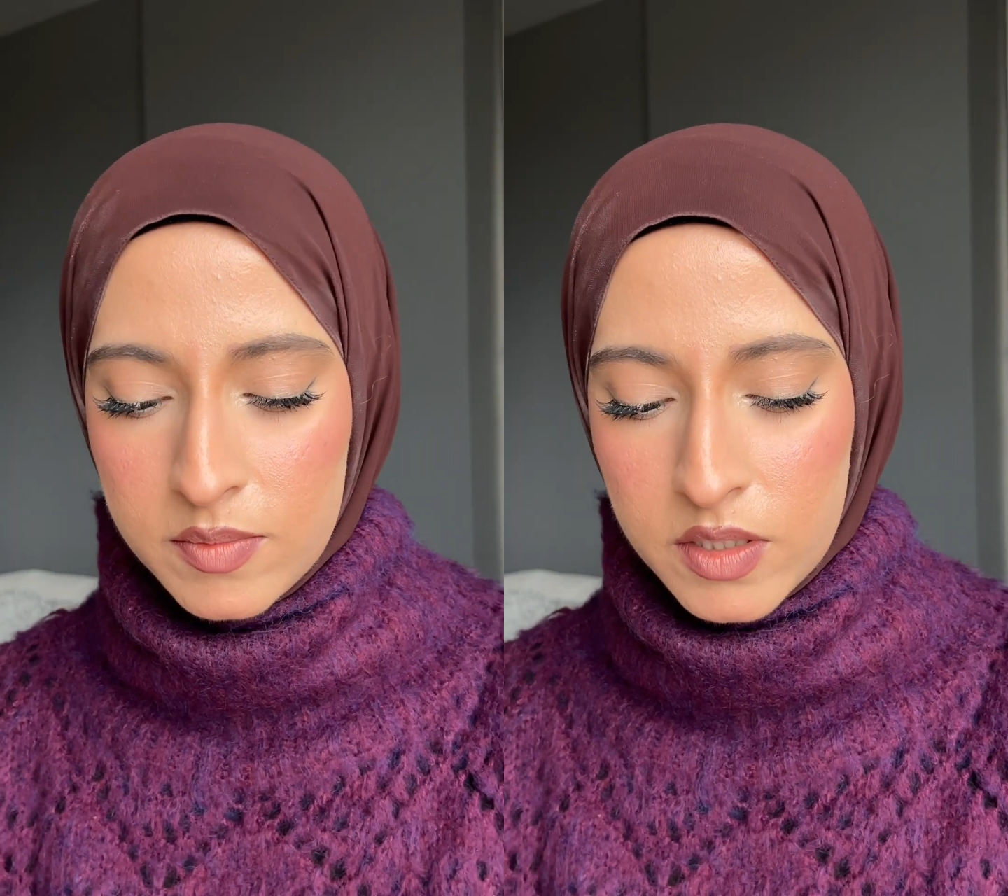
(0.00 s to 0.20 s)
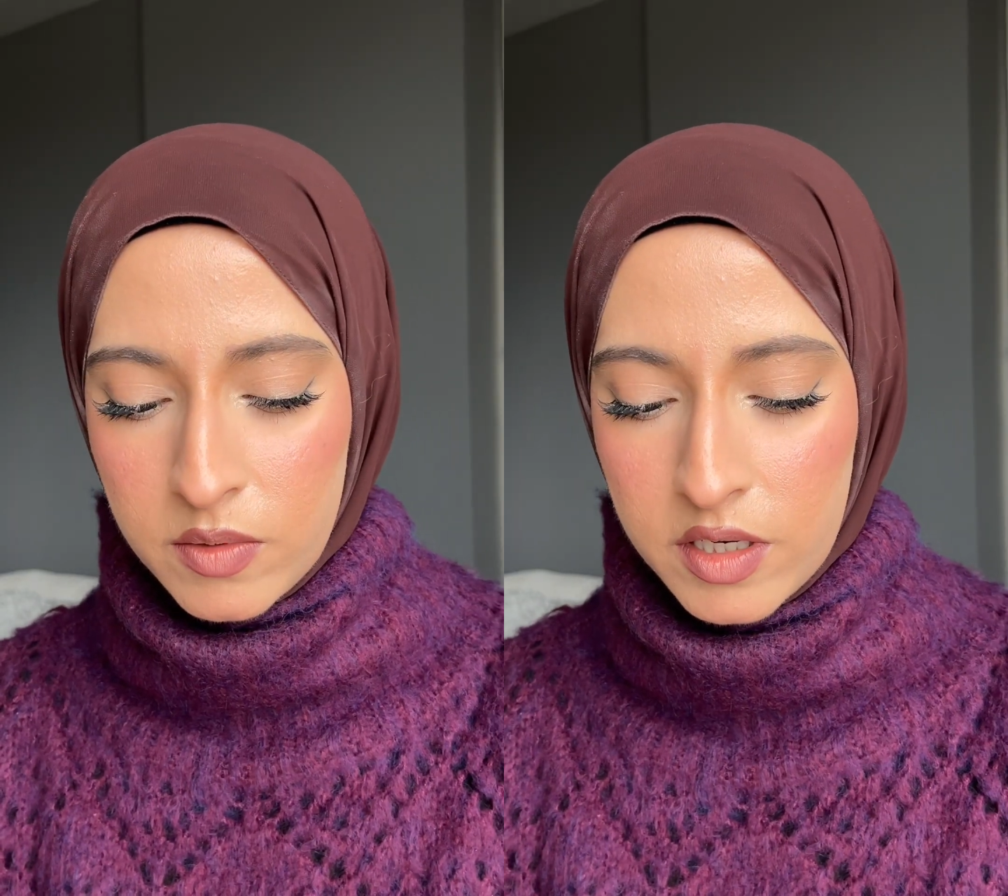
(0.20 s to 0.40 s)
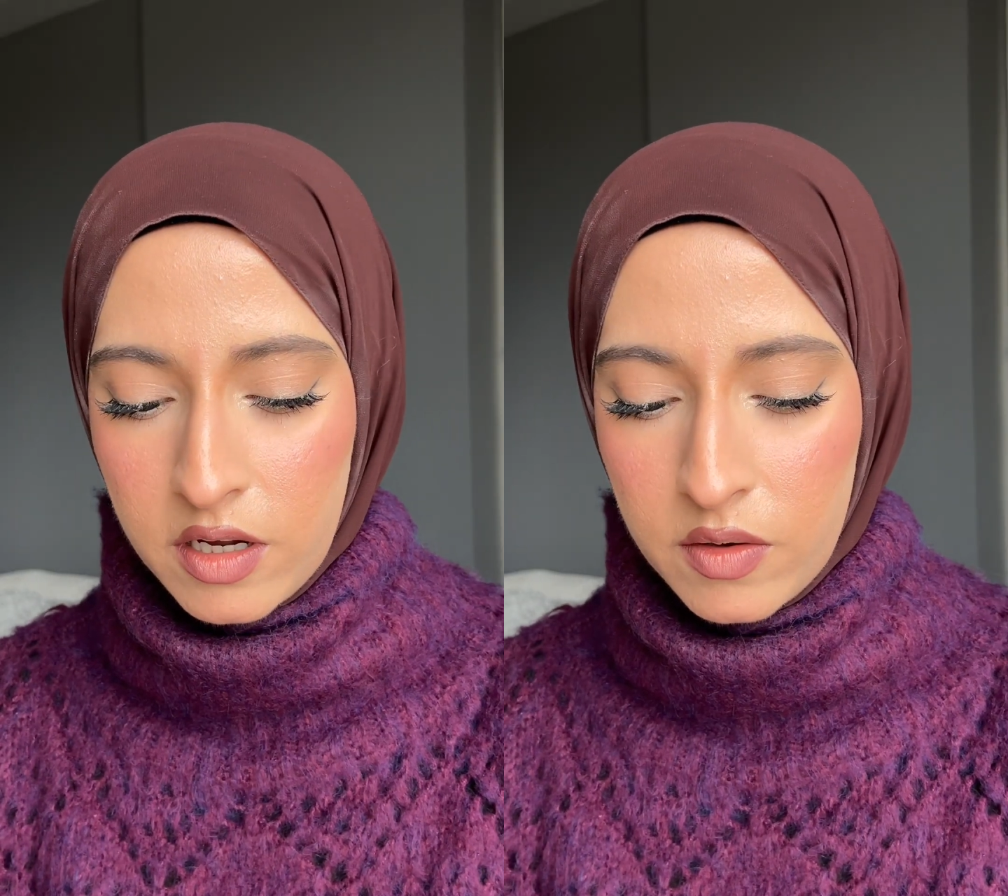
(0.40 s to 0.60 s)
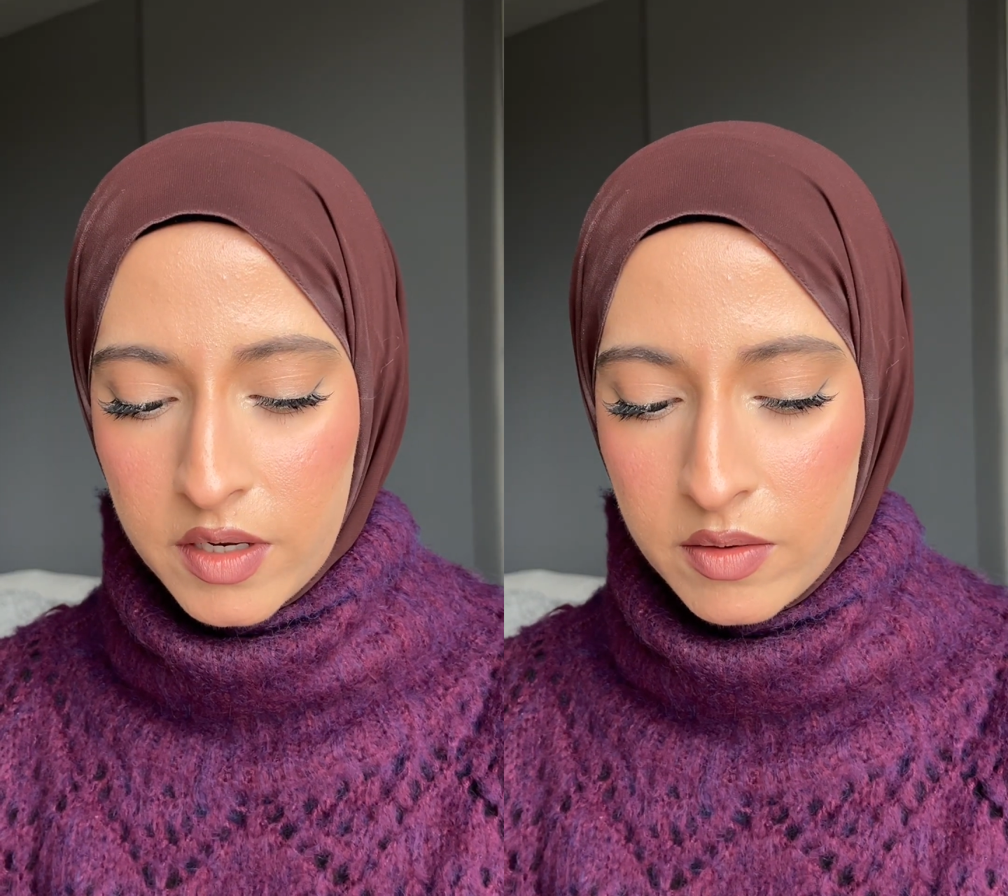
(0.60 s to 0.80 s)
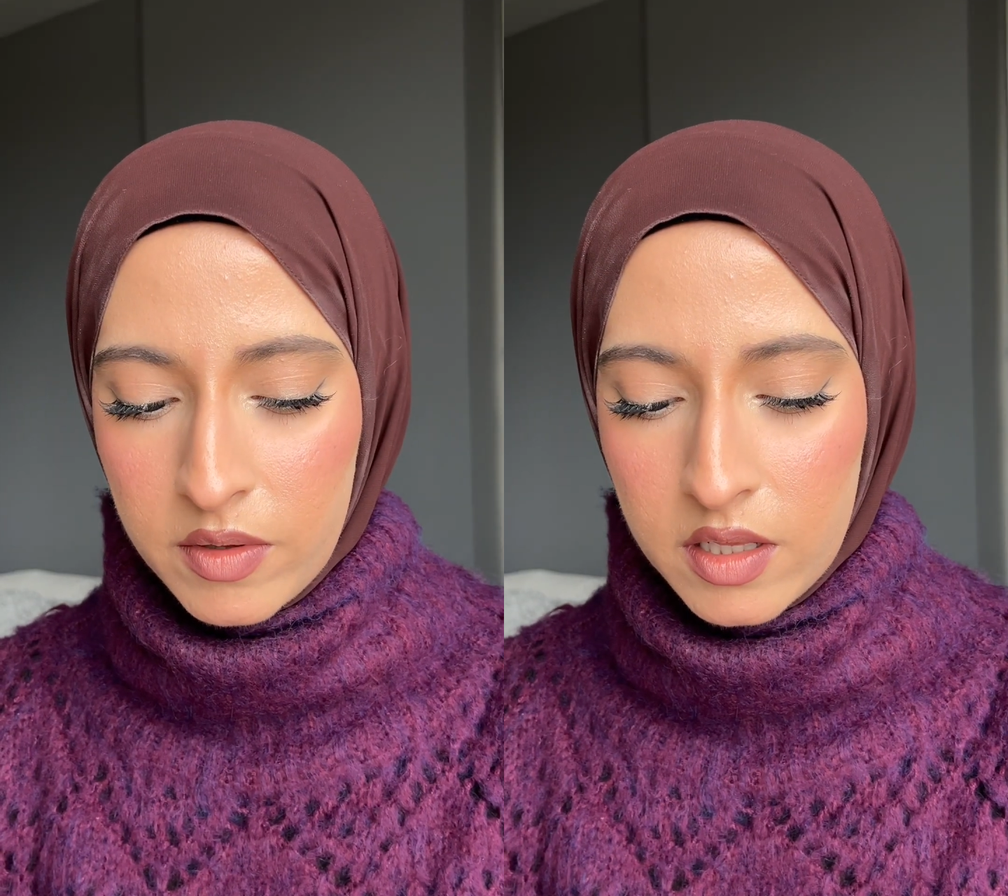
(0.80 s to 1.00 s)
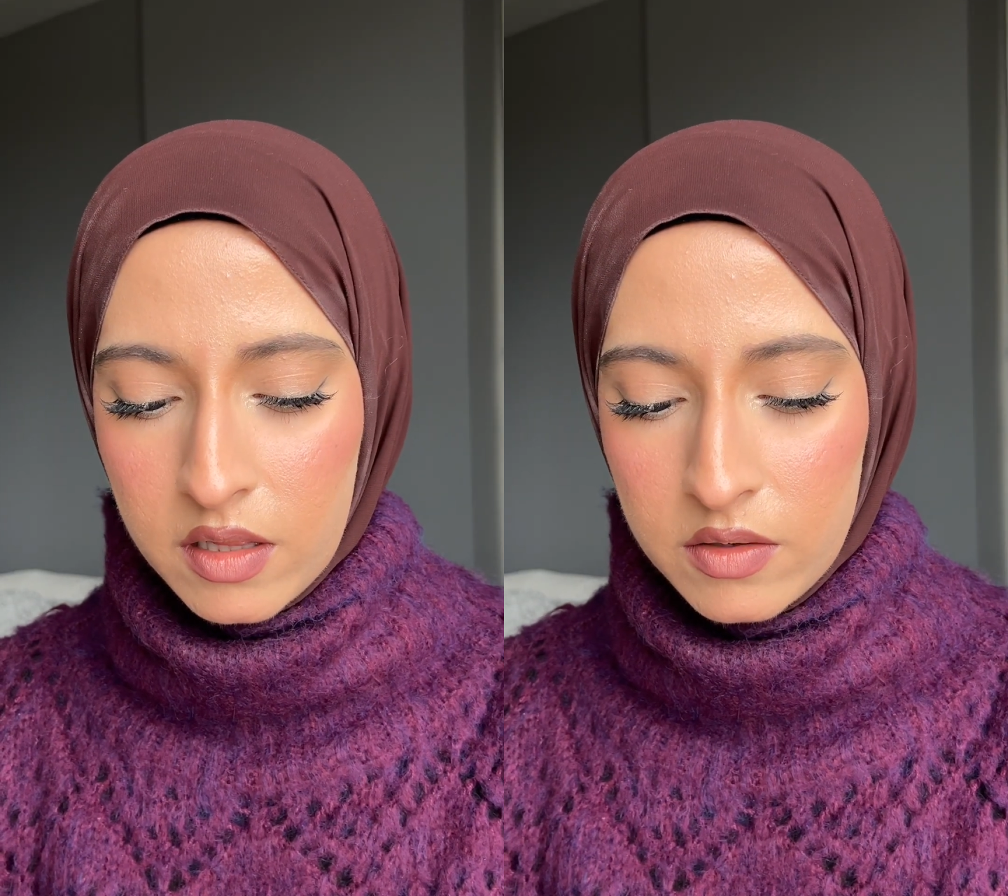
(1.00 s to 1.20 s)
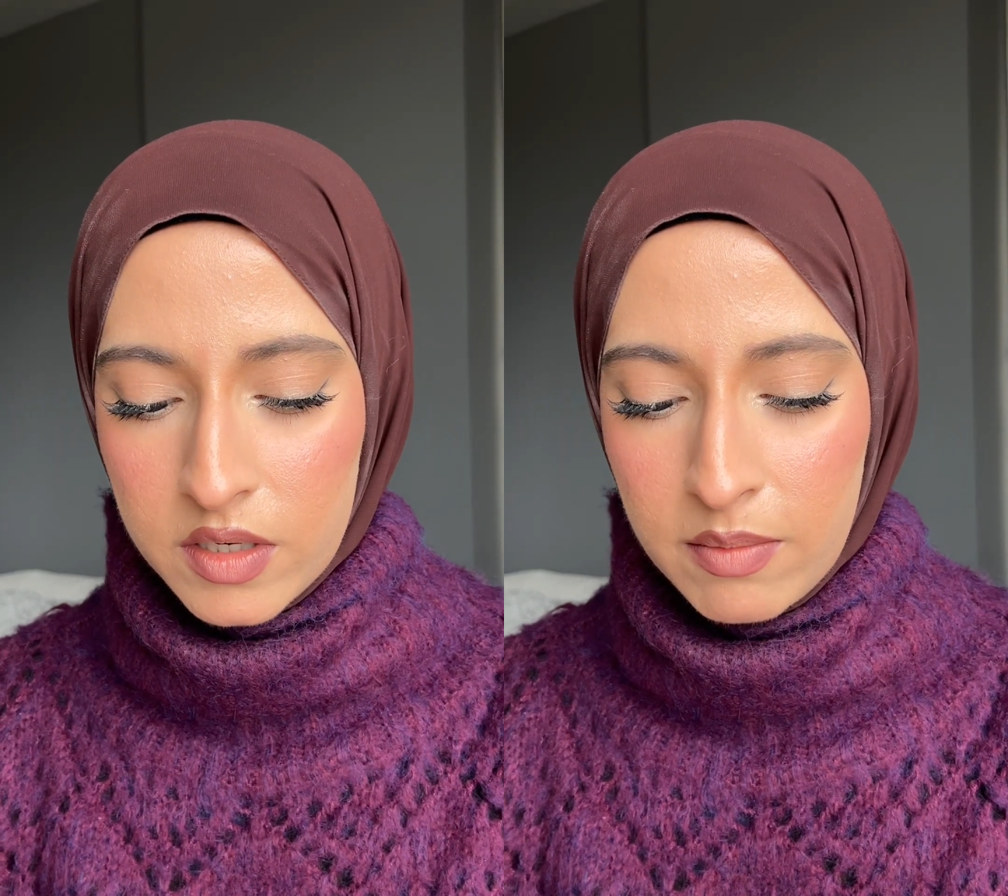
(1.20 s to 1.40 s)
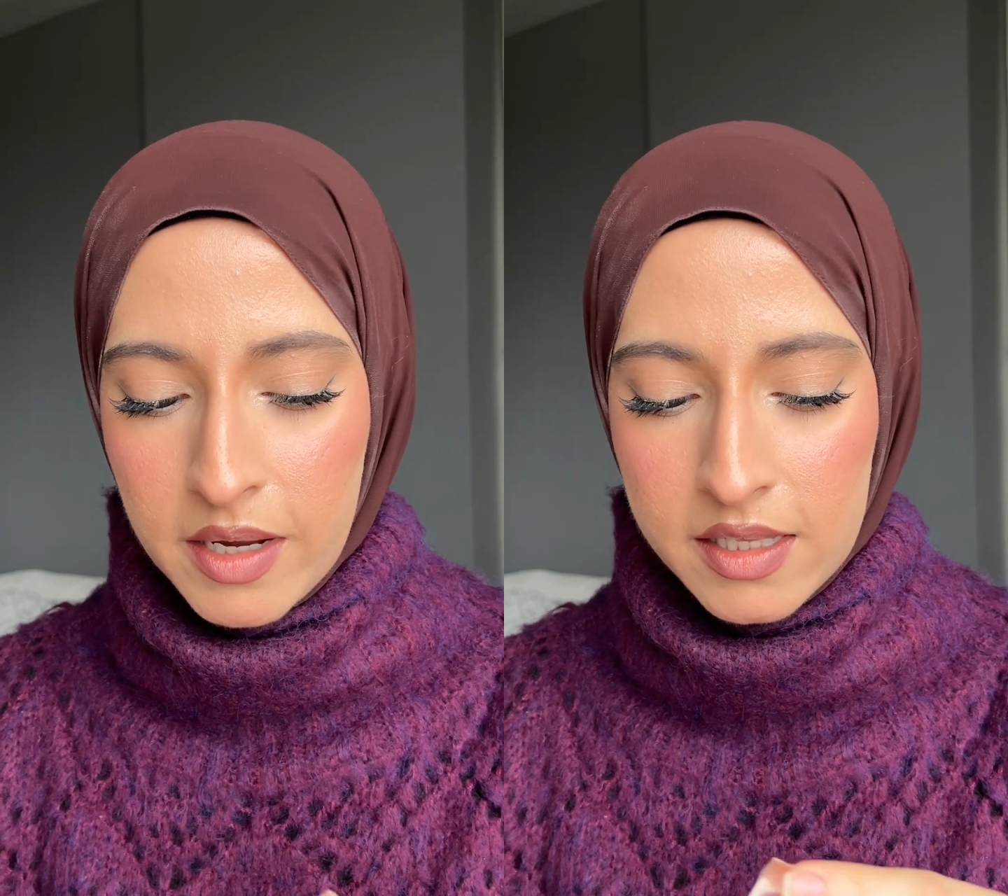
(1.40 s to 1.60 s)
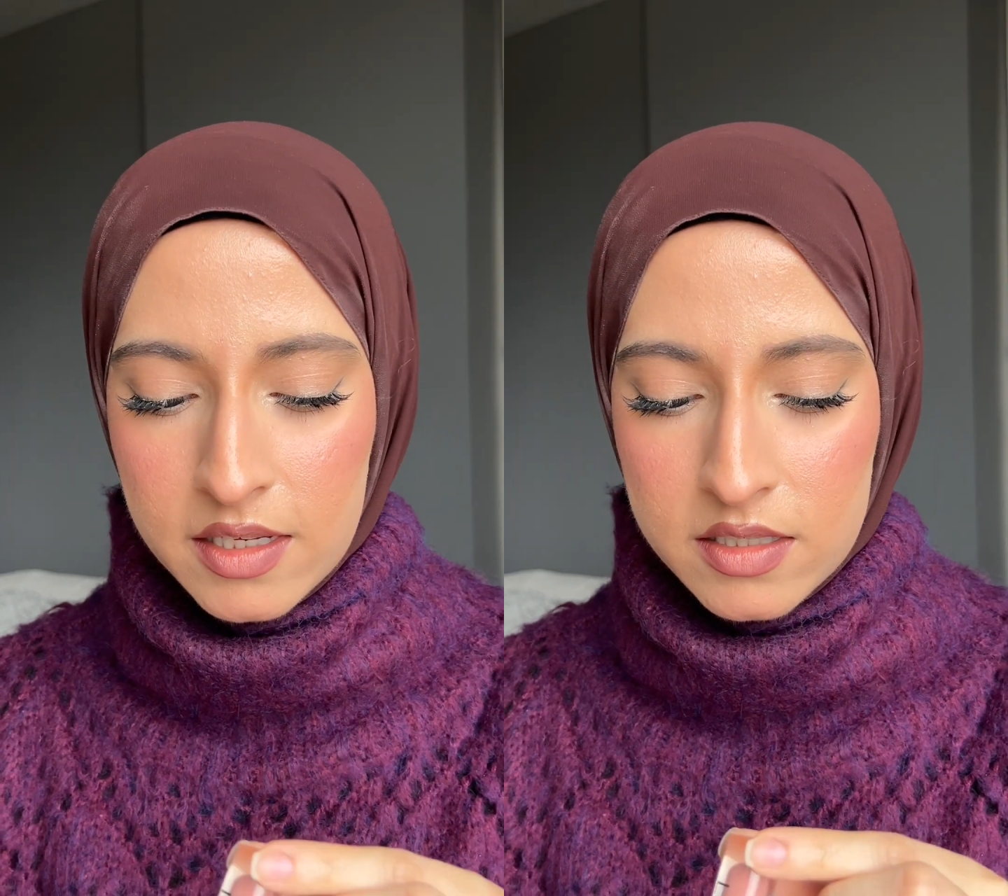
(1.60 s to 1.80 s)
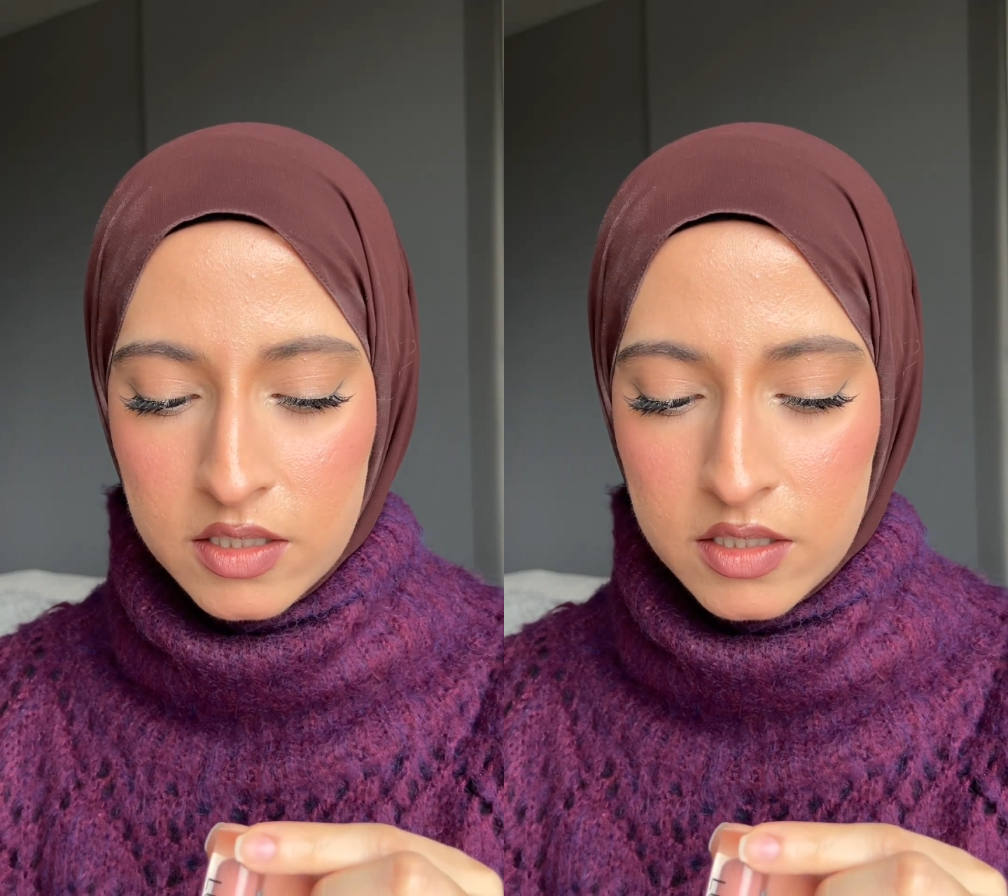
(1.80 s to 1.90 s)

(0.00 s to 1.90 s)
so we're gonna go in with the Luna by Lisa